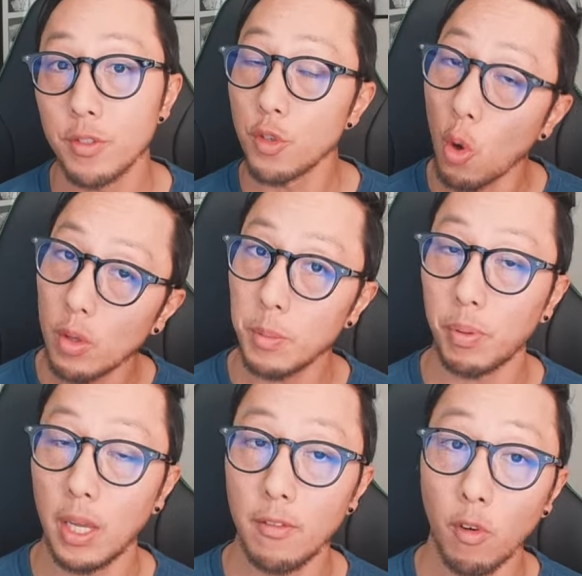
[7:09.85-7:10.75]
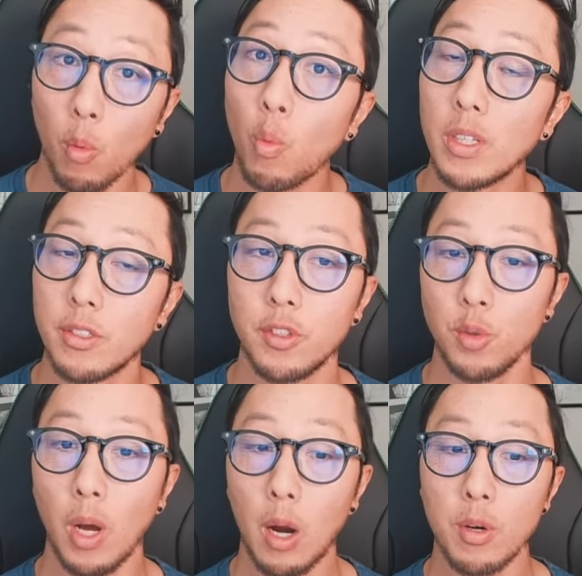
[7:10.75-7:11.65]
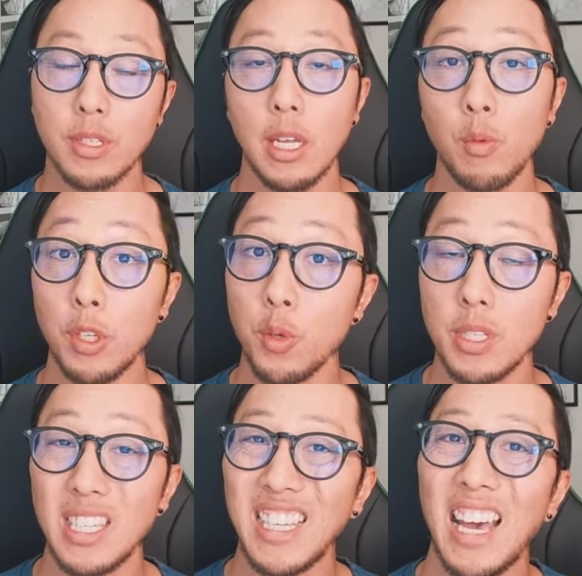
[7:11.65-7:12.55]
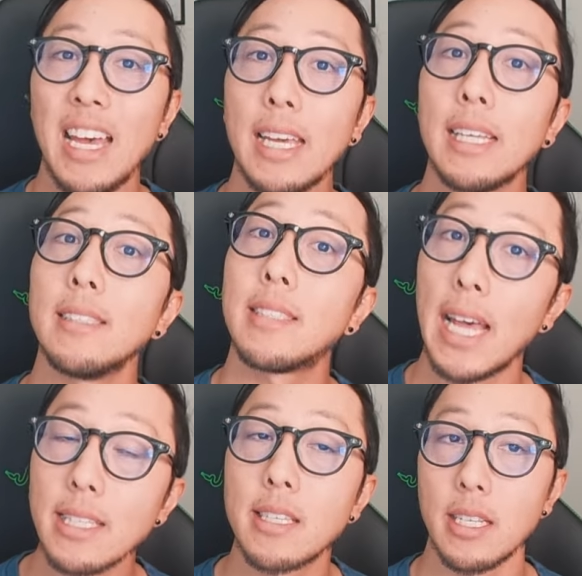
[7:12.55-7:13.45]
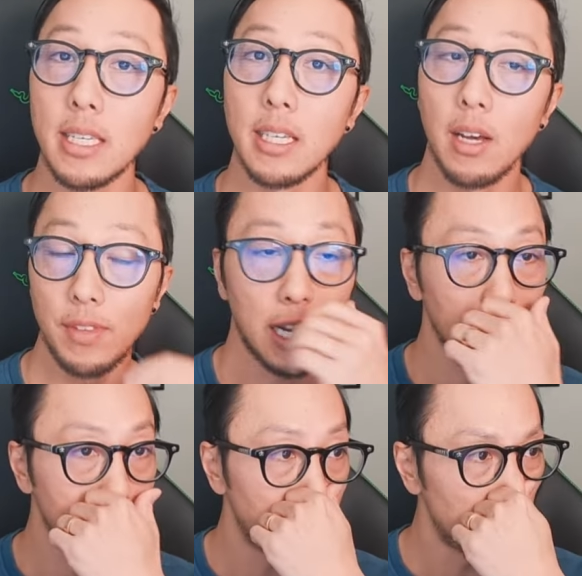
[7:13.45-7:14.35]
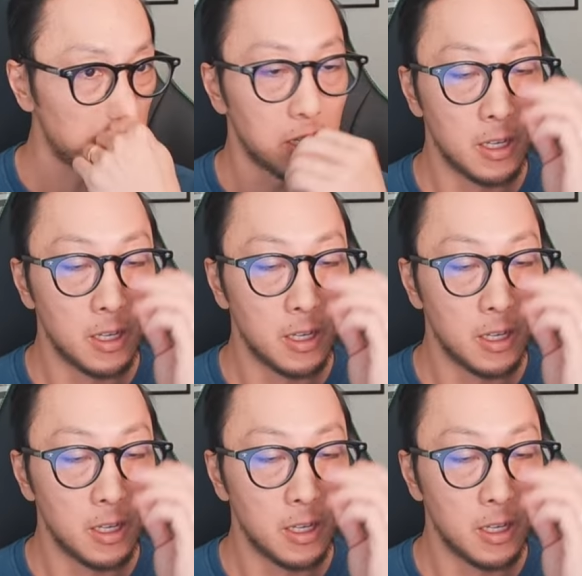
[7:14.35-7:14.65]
you only play for 1 to 2 hours and reduce the intensity of that activity.